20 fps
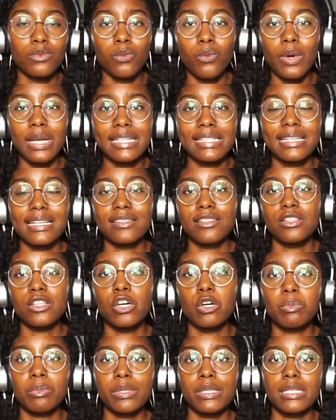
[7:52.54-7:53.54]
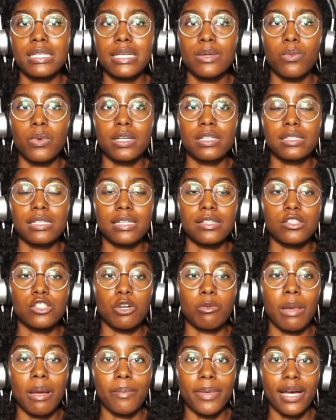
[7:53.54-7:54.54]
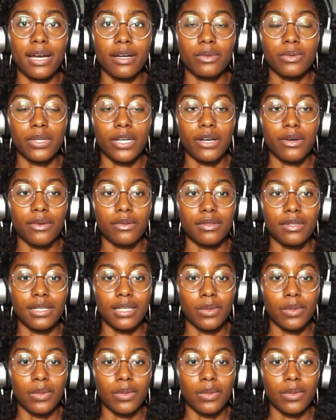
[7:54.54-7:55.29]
wanted to get to know me, wanted to get to know my background